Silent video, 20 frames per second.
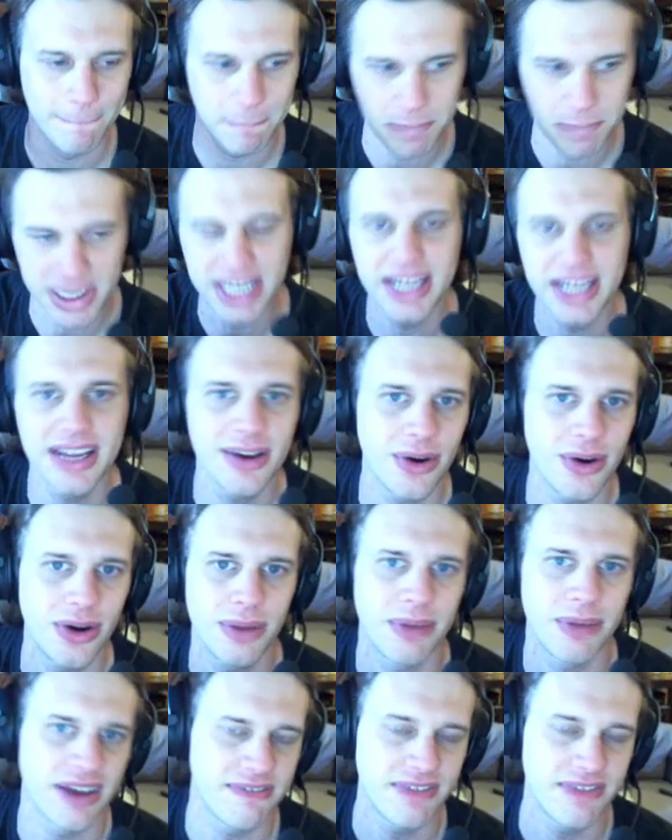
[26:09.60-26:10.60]
beating on
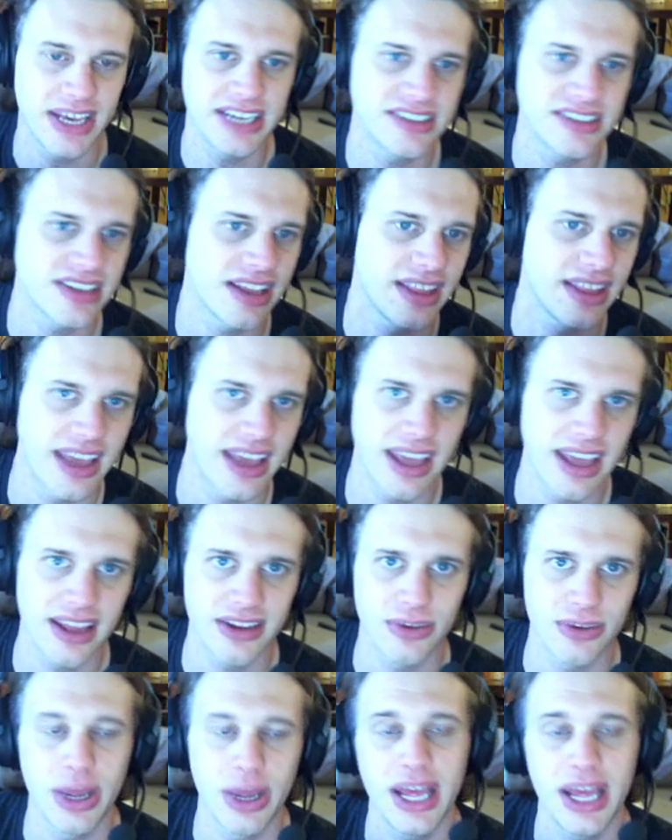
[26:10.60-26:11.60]
my face, and they can't
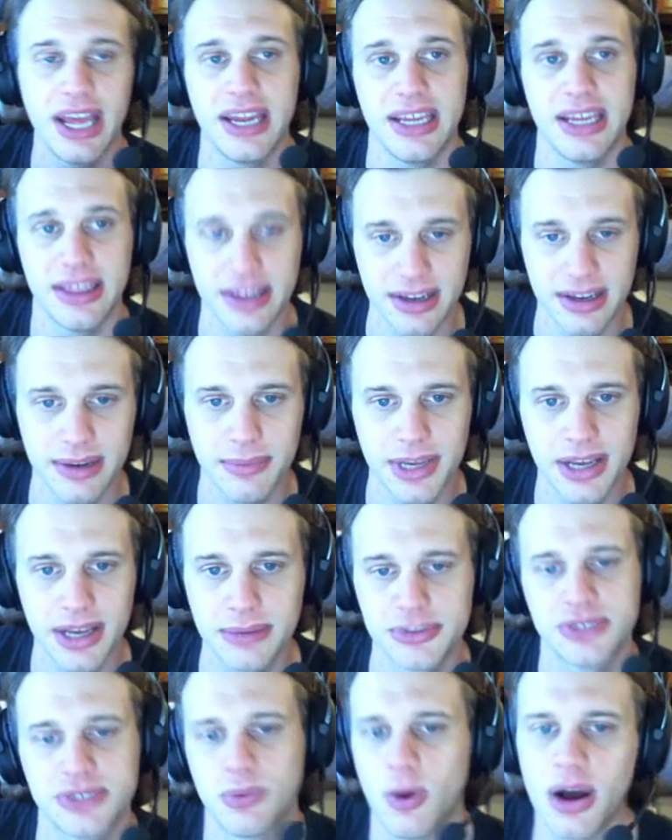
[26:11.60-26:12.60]
do anything to me. I'm
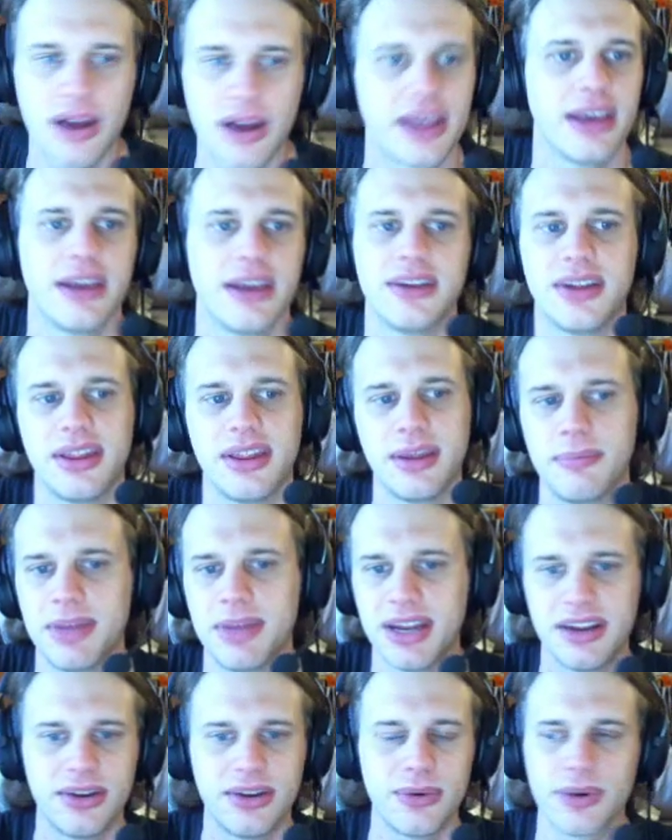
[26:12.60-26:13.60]
just walking into them,
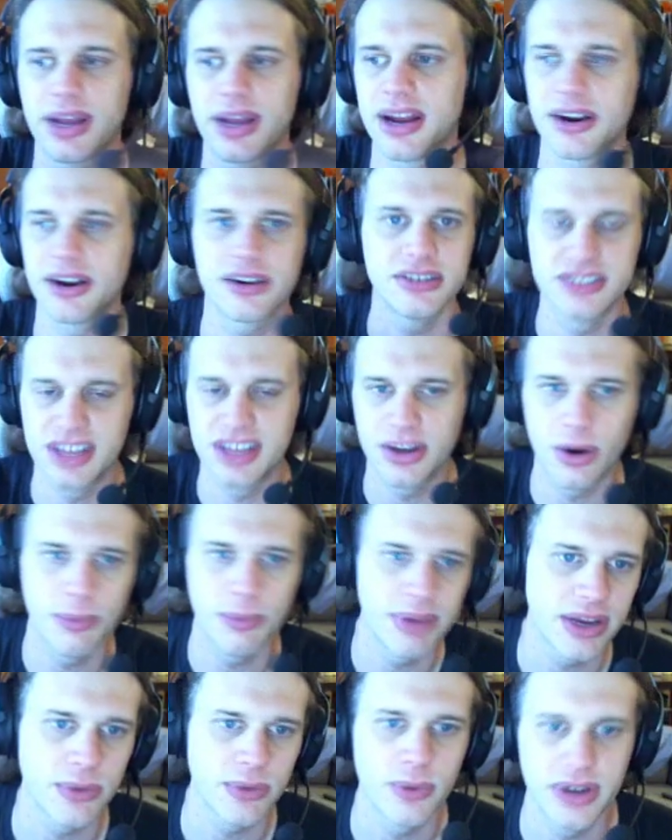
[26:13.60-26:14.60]
and I don't care because they all
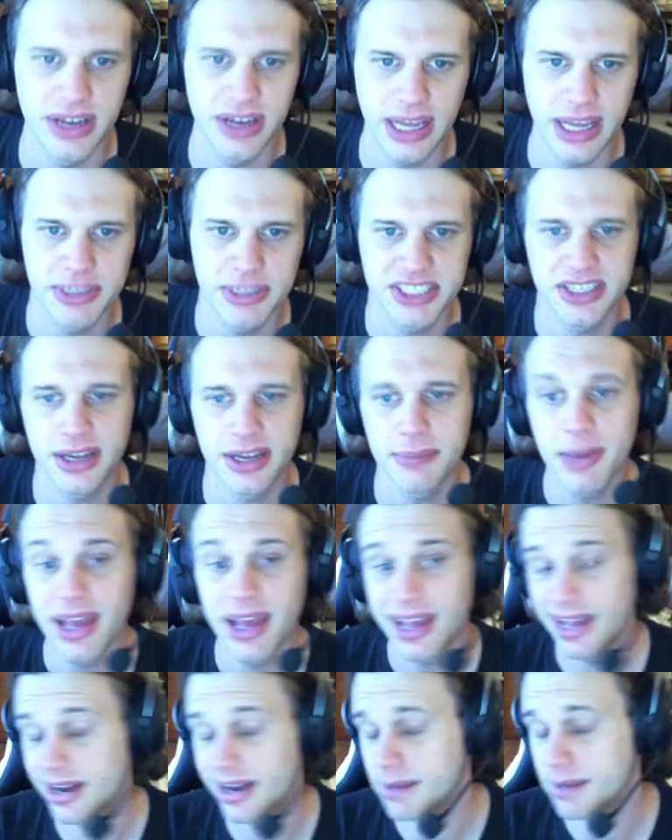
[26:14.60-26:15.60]
picked one damage type,
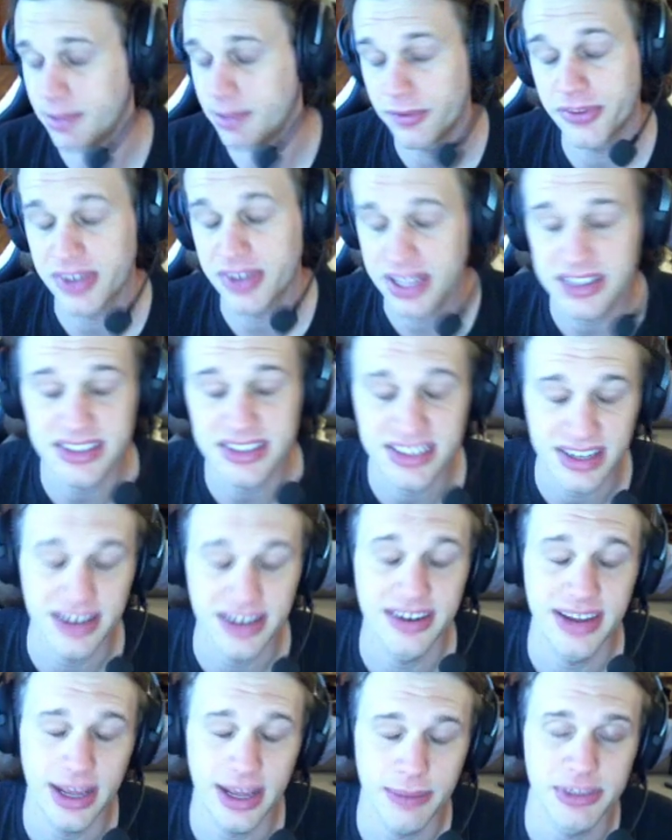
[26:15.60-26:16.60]
and I built against
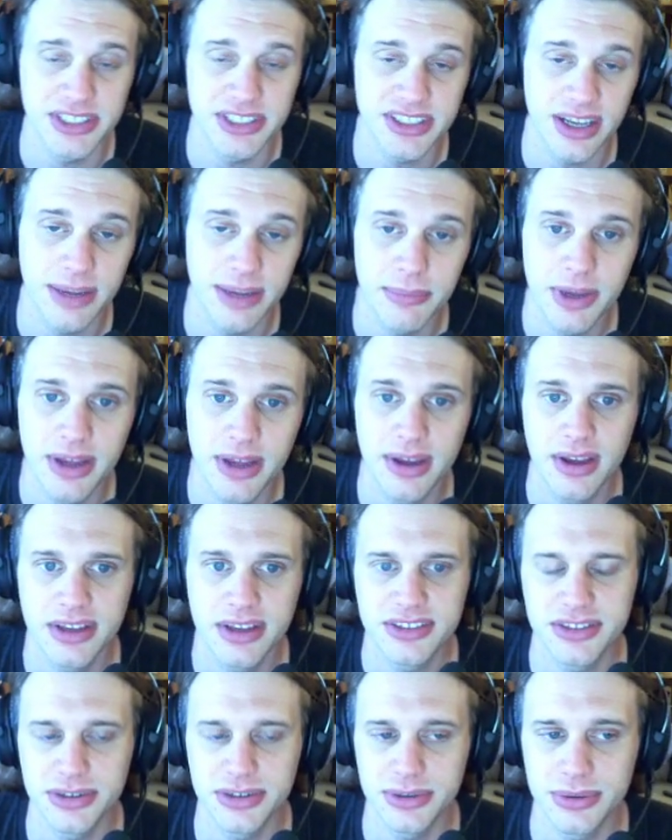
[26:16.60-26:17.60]
said damage type.
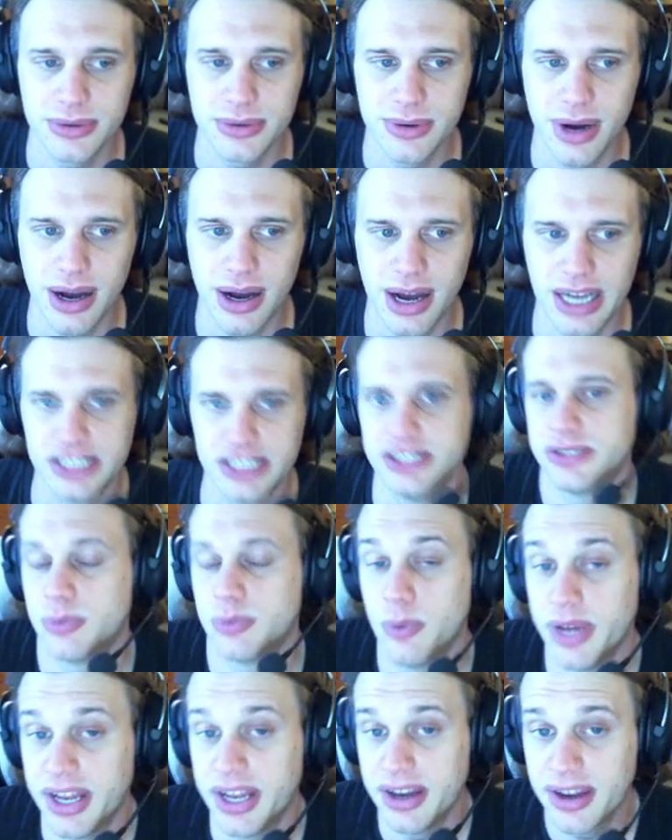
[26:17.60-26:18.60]
So I just
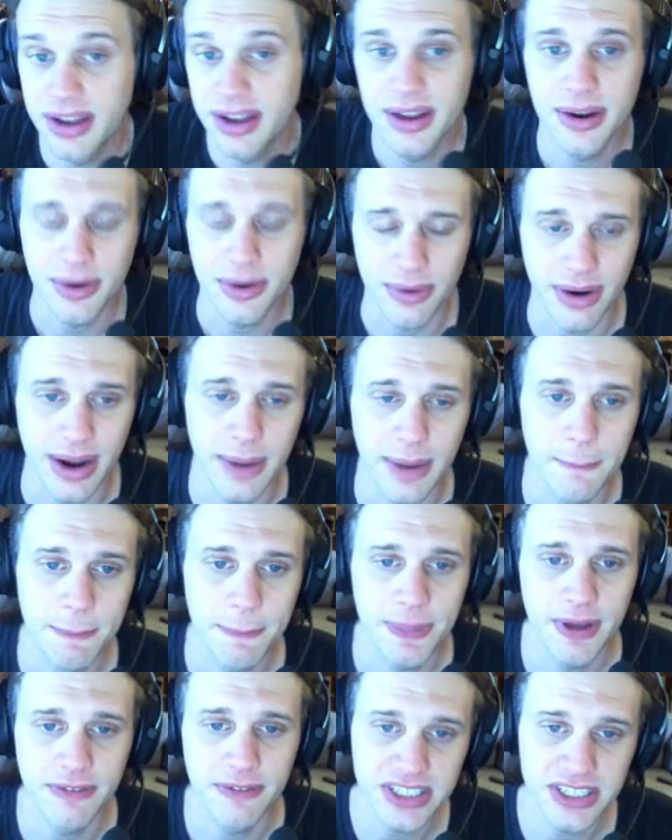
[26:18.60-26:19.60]
win. Right
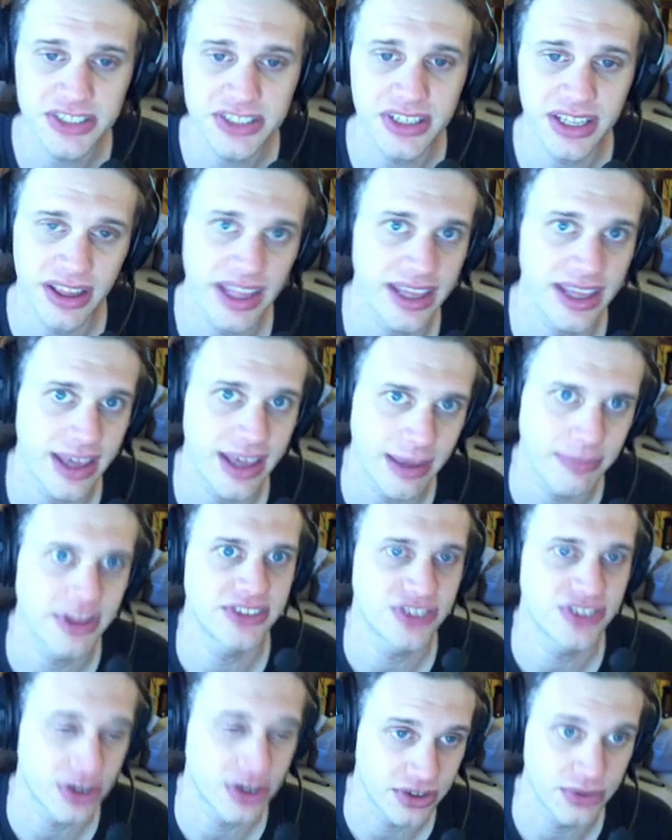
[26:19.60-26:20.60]
now, eventually, late game, they
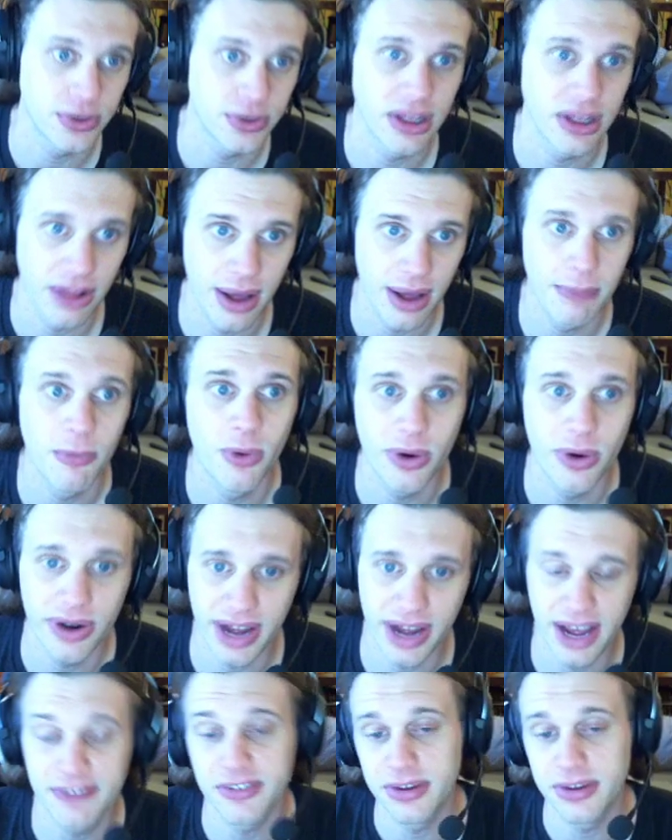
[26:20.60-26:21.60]
start doing a lot more, and
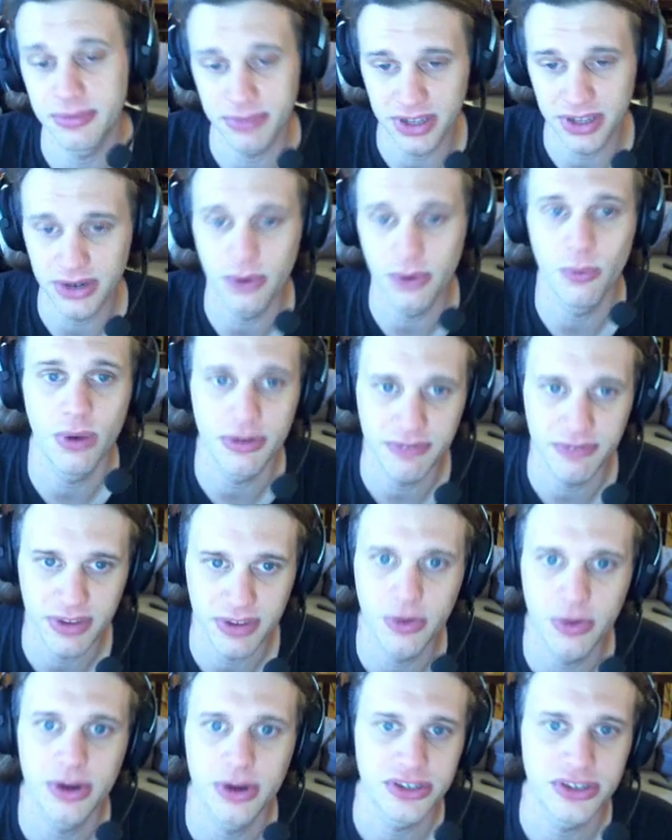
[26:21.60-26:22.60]
I have to,
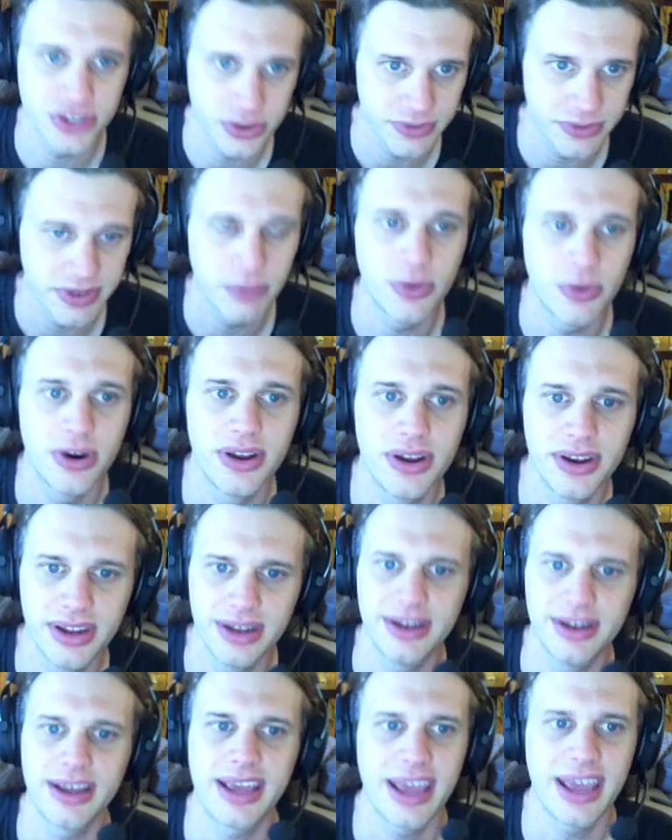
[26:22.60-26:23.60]
1v1 or 2v1,
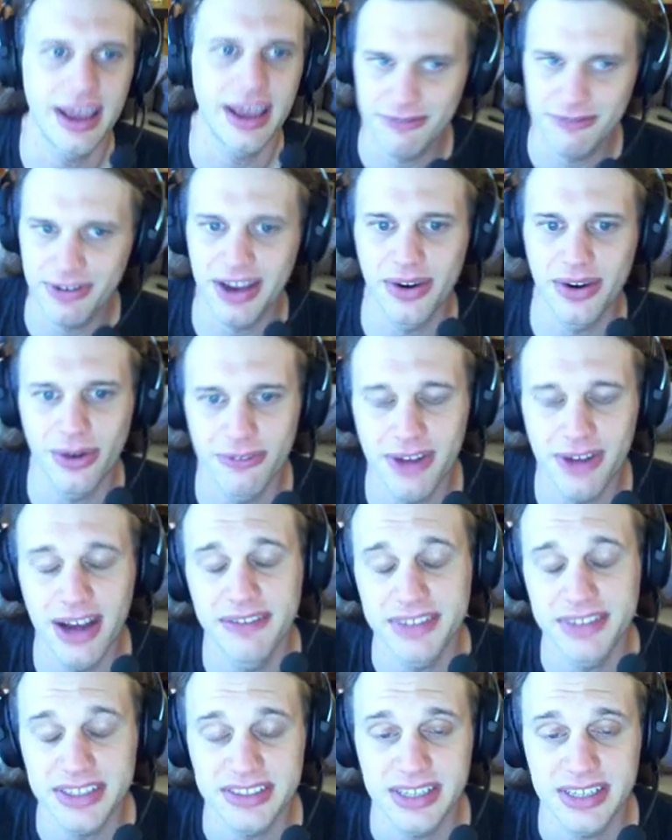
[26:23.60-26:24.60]
and I can't fight all
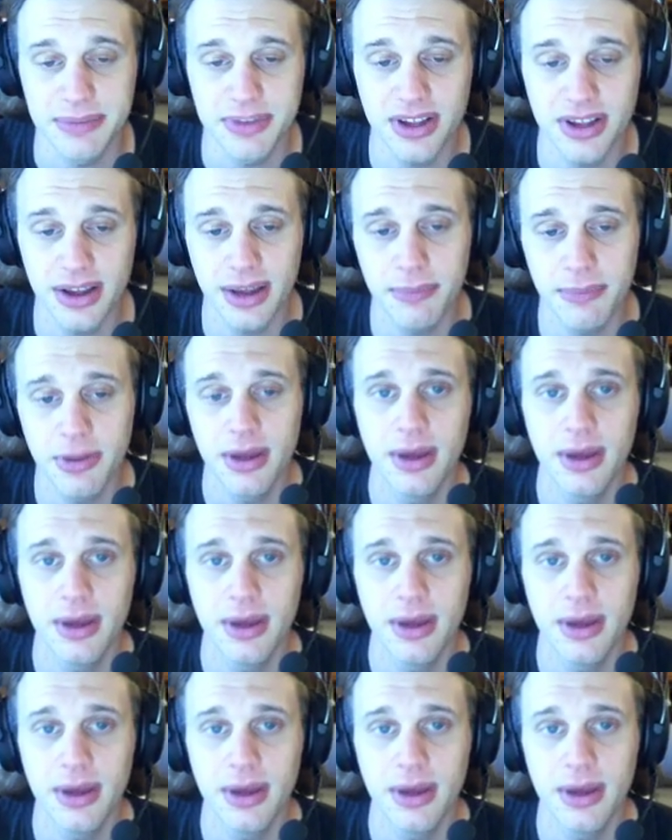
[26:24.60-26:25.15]
five at the same time,